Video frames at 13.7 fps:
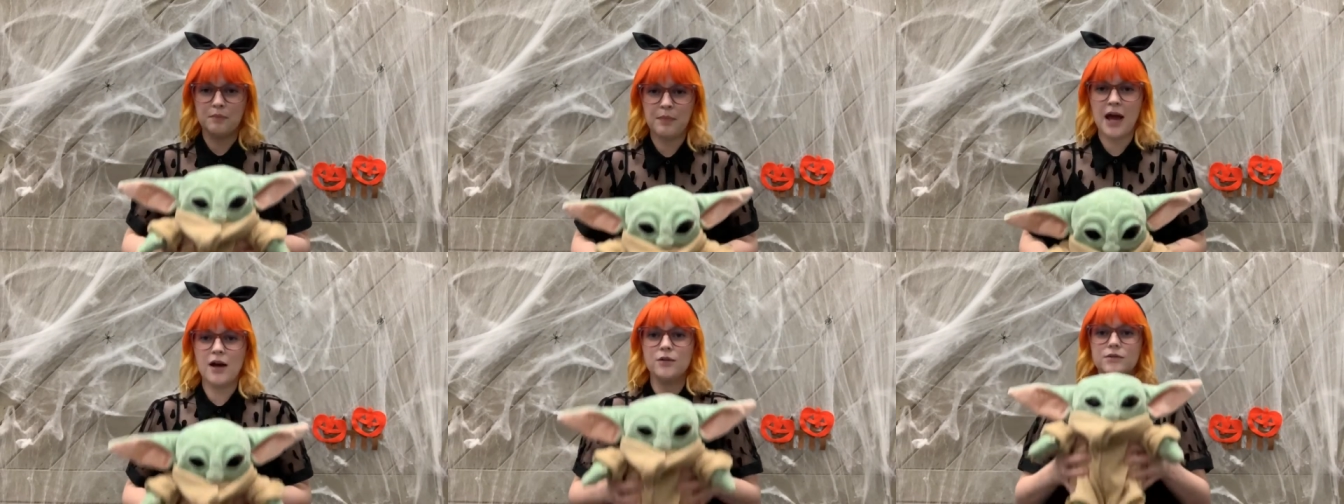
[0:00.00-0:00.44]

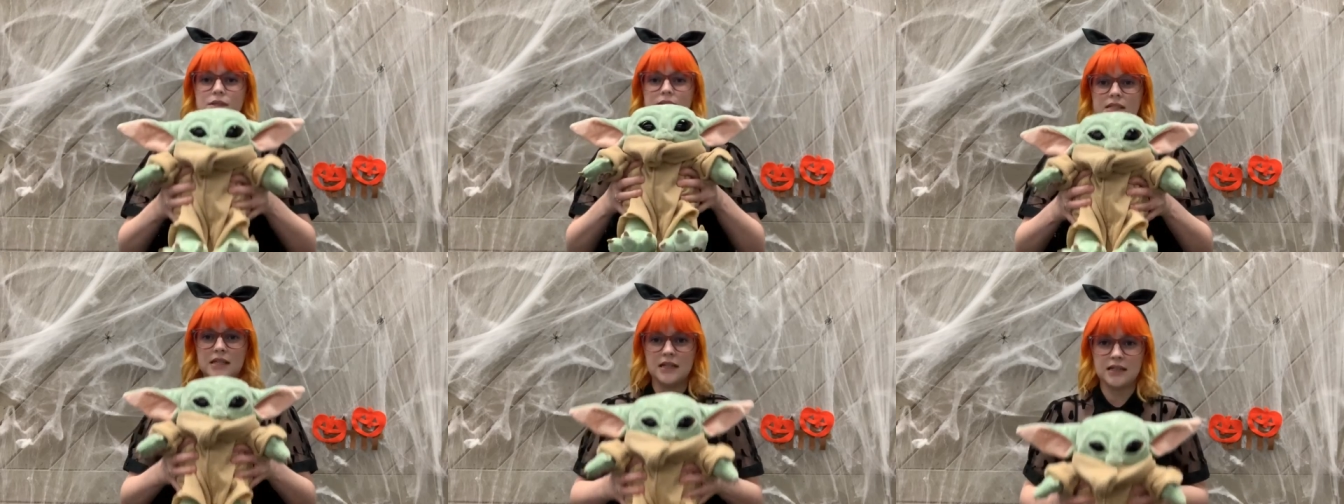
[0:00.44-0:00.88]

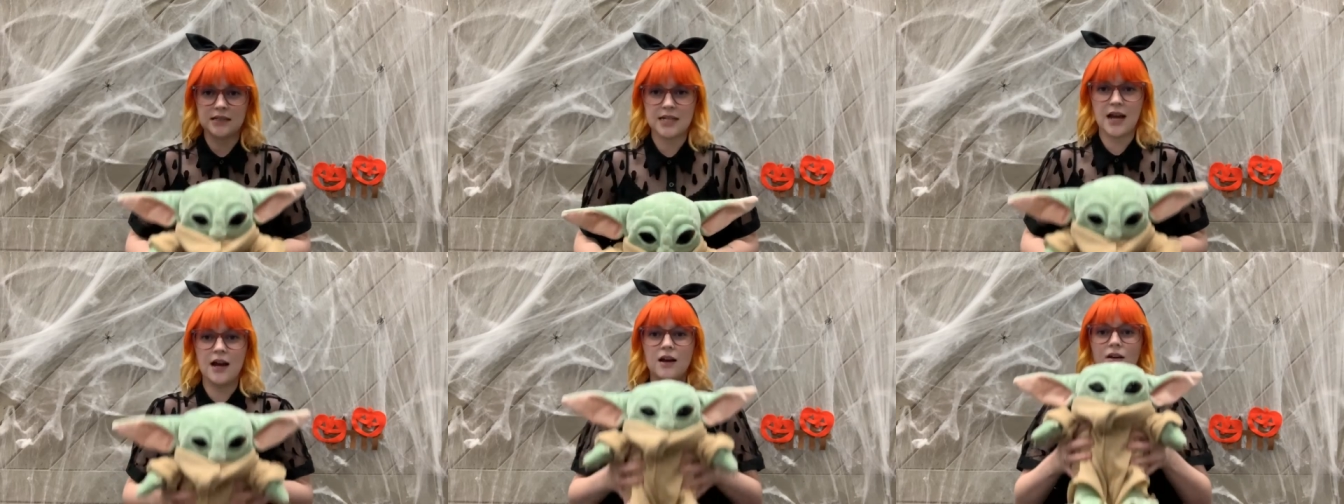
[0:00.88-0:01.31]
bouncing
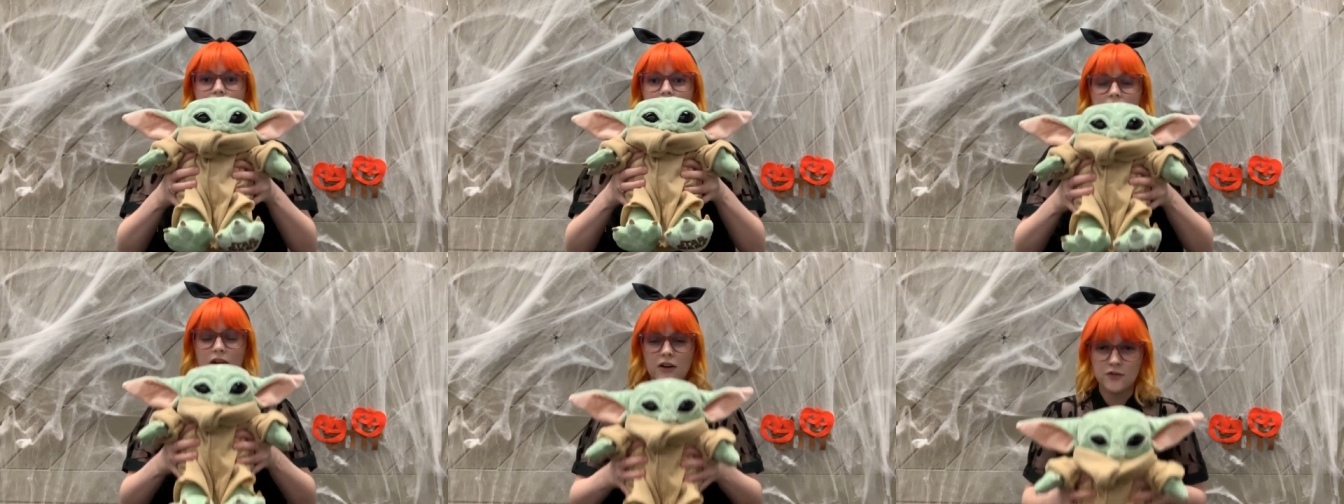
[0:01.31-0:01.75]
down
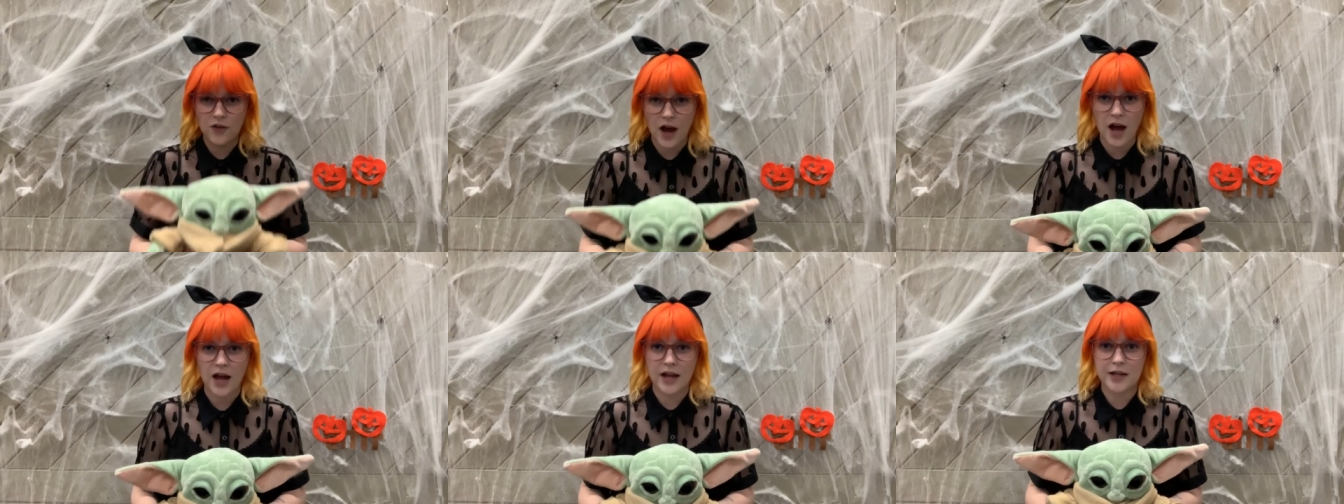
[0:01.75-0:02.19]
the
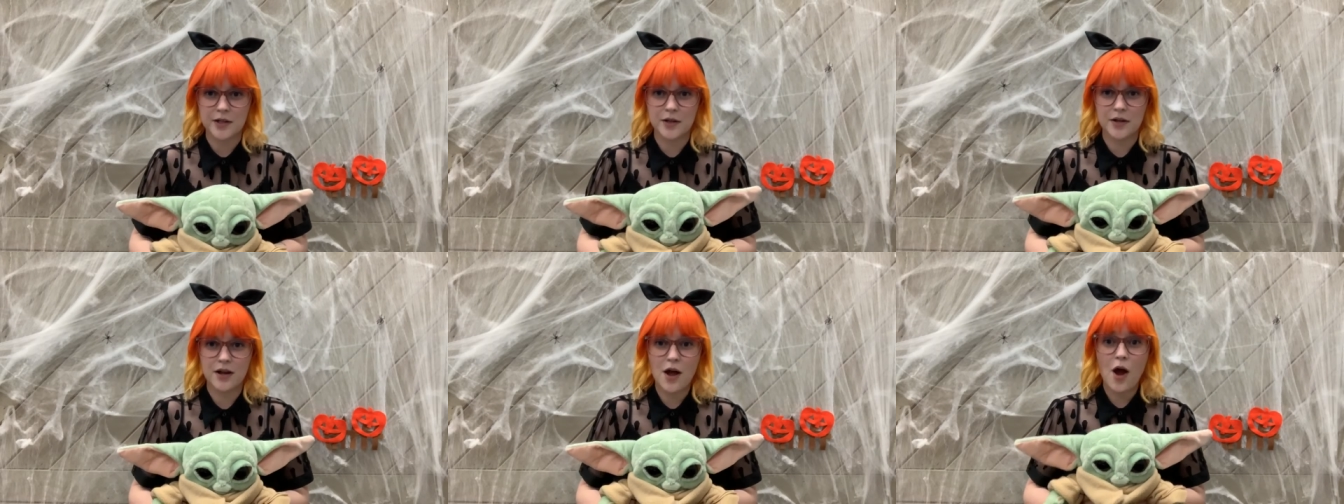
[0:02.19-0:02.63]

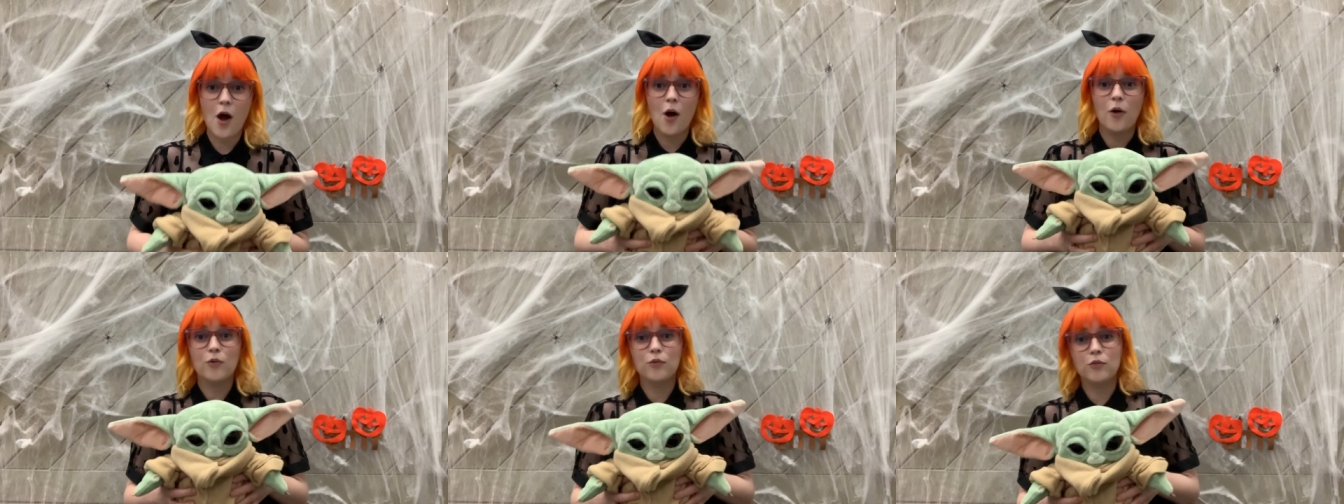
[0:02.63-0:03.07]
vine.
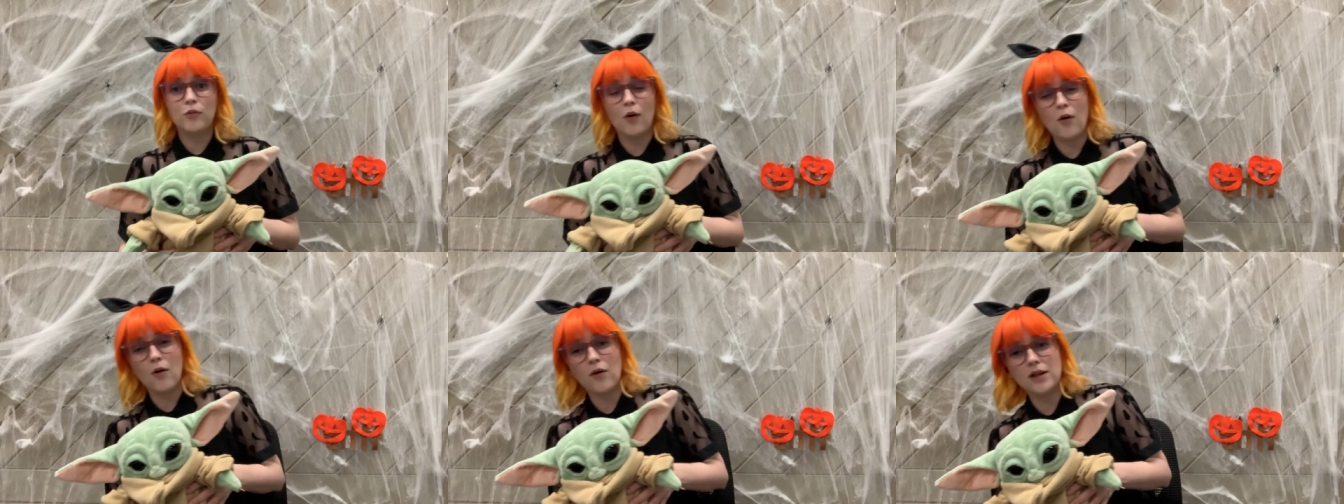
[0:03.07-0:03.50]

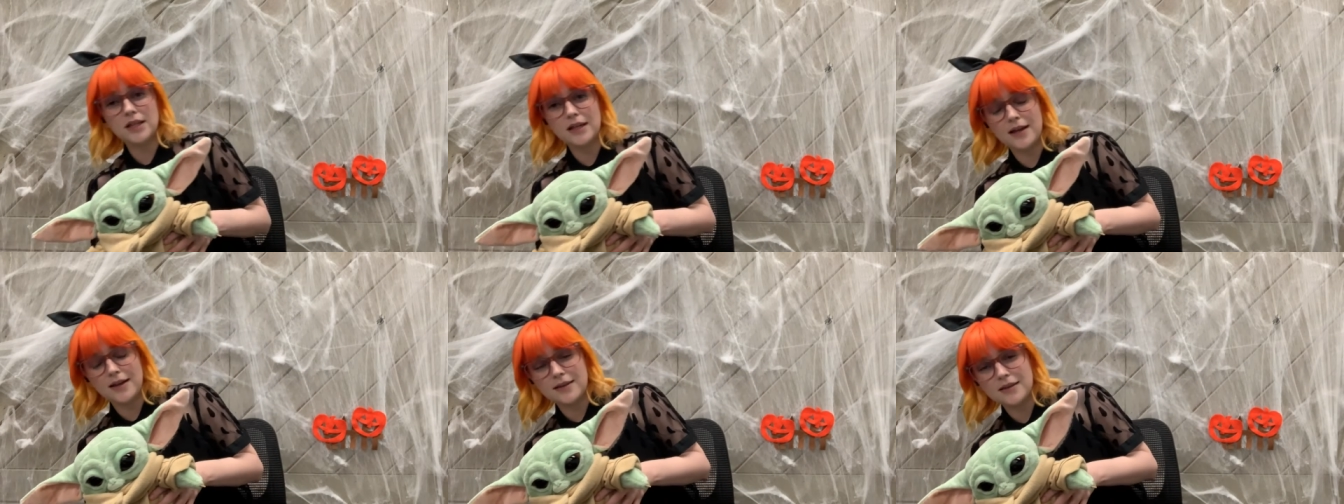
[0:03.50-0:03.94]
Roll
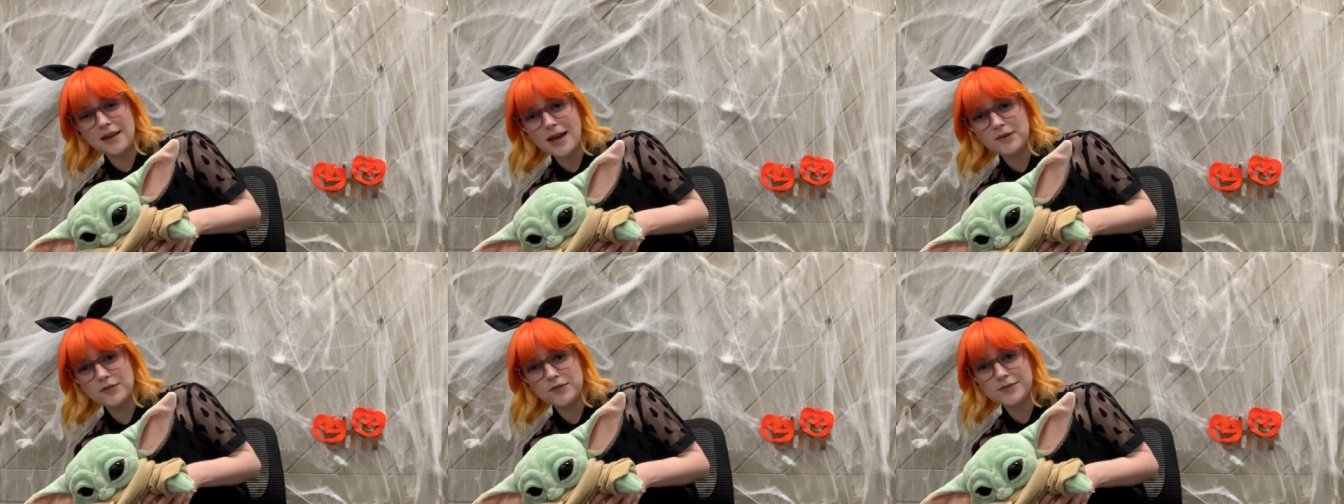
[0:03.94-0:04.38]
it
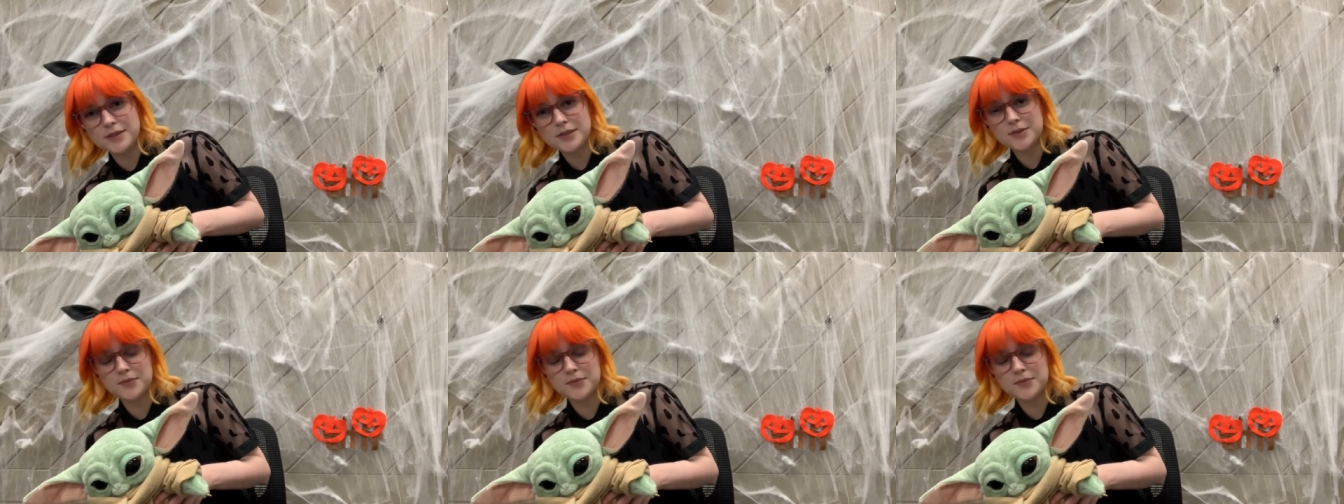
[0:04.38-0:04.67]
left,